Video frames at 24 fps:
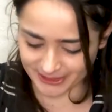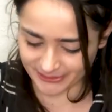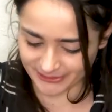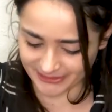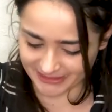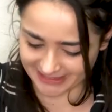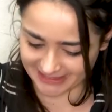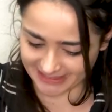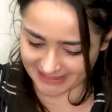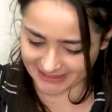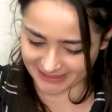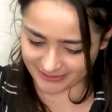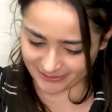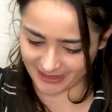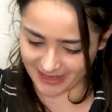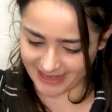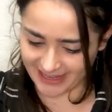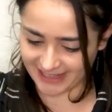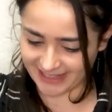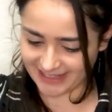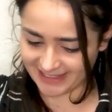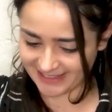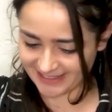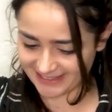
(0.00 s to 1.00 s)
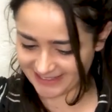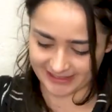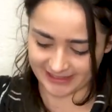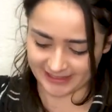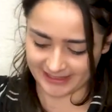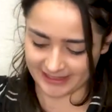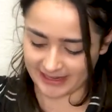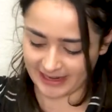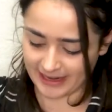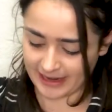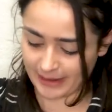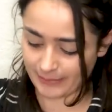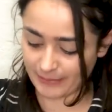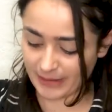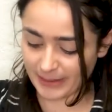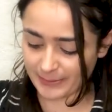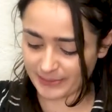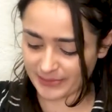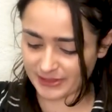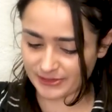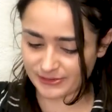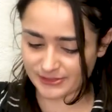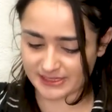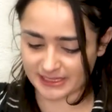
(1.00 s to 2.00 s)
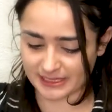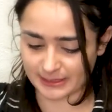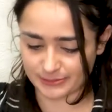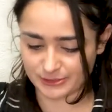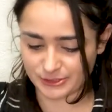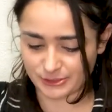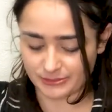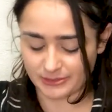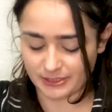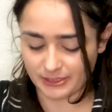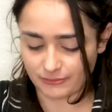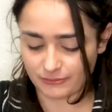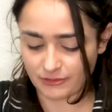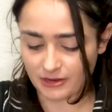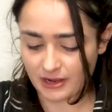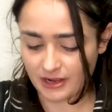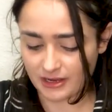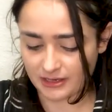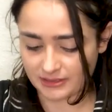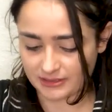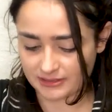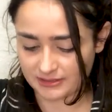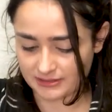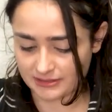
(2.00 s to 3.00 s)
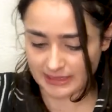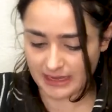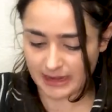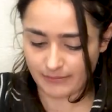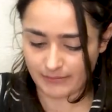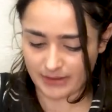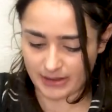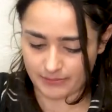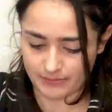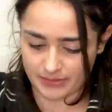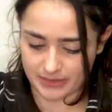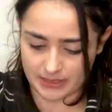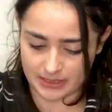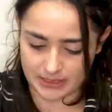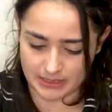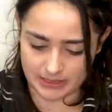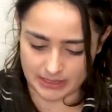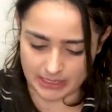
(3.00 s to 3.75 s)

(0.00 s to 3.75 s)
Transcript: doing things right. I might be using up too many rocks. That might be a